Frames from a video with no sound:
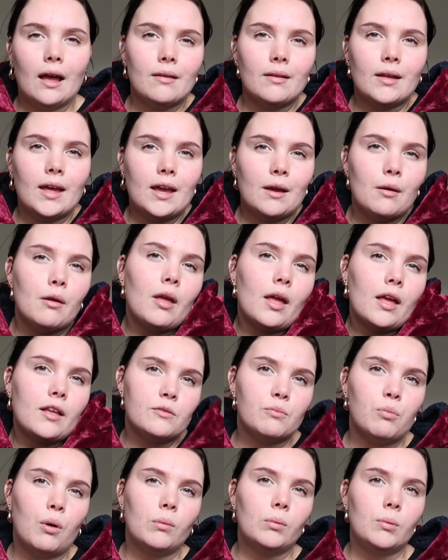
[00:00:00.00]
it's
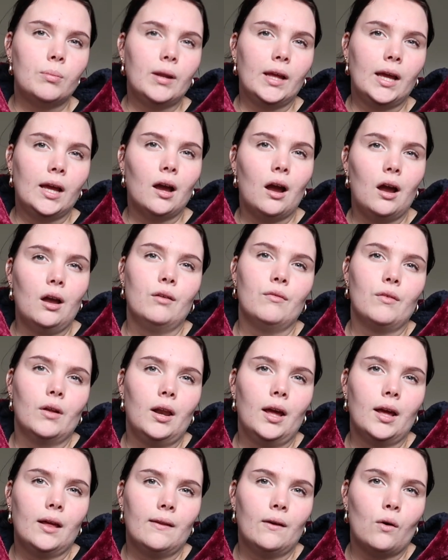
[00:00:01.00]
probably over
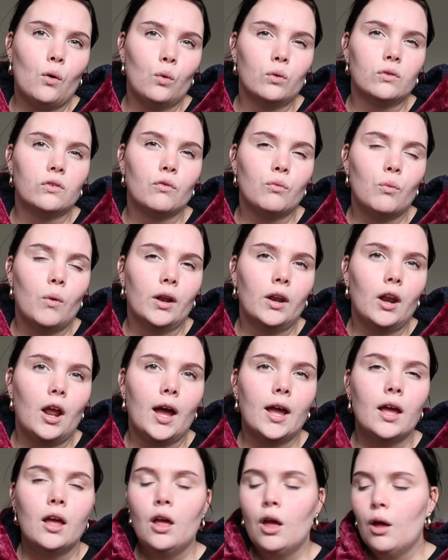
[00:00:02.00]
like the course of one
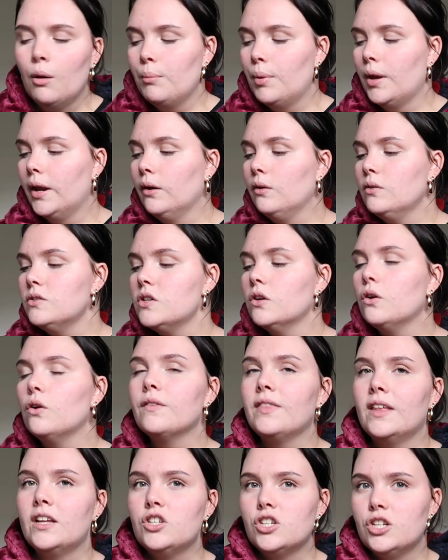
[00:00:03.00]
night. But I also
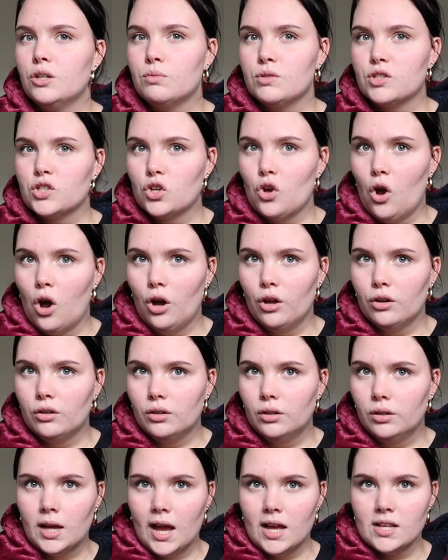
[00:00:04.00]
got Then She Was
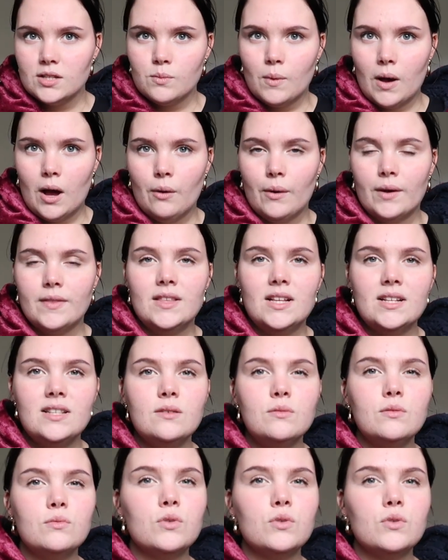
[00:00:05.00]
Gone as well, and this is